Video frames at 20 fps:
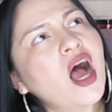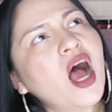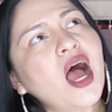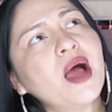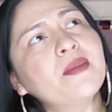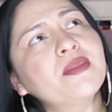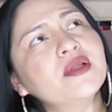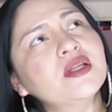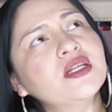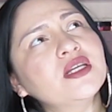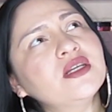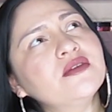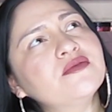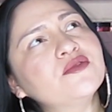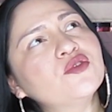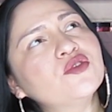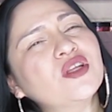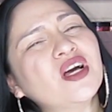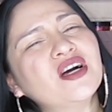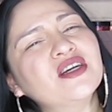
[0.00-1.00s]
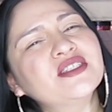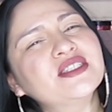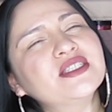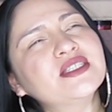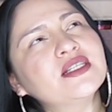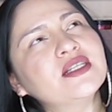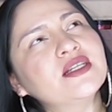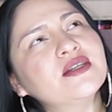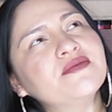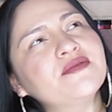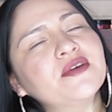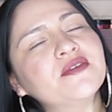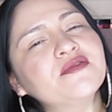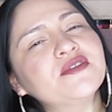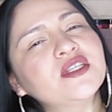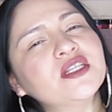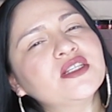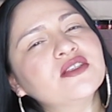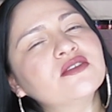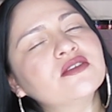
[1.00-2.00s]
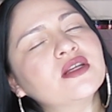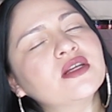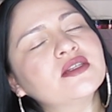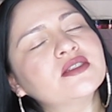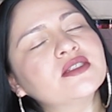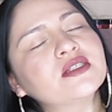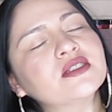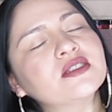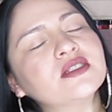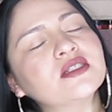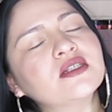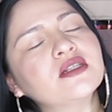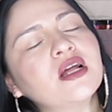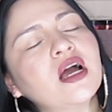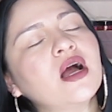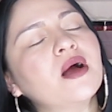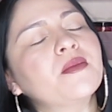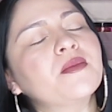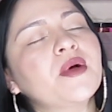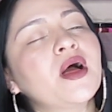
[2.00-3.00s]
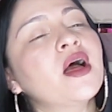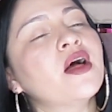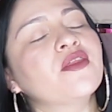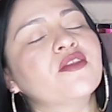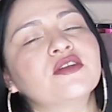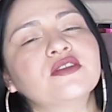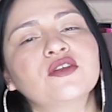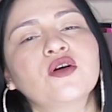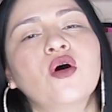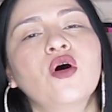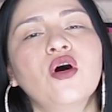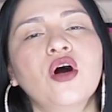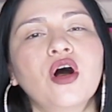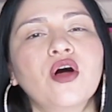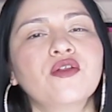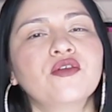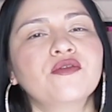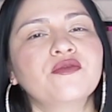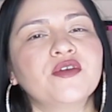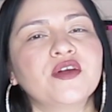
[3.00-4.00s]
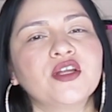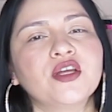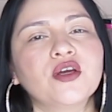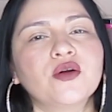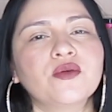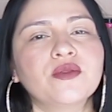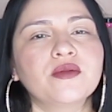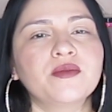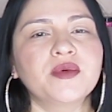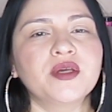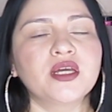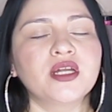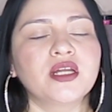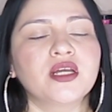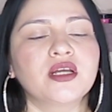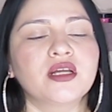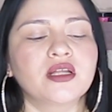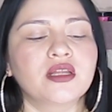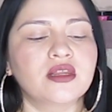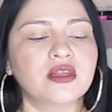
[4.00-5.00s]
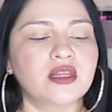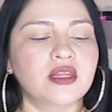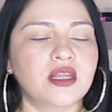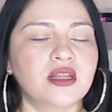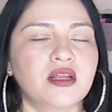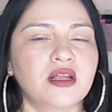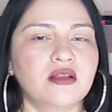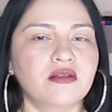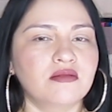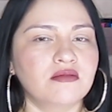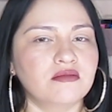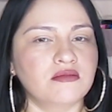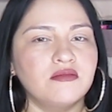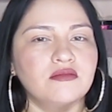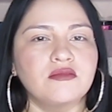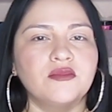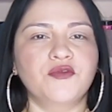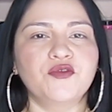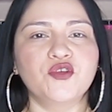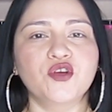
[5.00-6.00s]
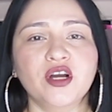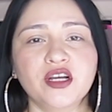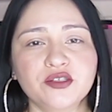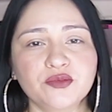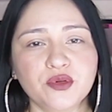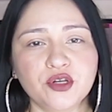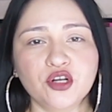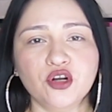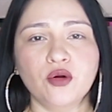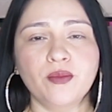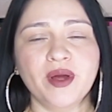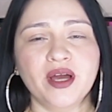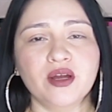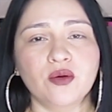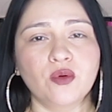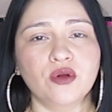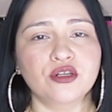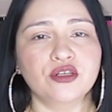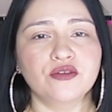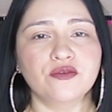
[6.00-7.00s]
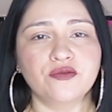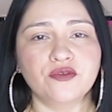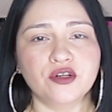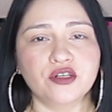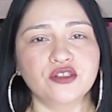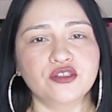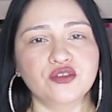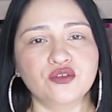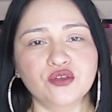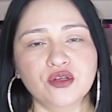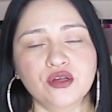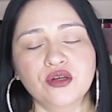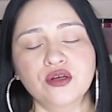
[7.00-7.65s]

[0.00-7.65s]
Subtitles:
I believe 2015, 2016. There's a whole other video in the beginning, and if you guys want to go back and watch the first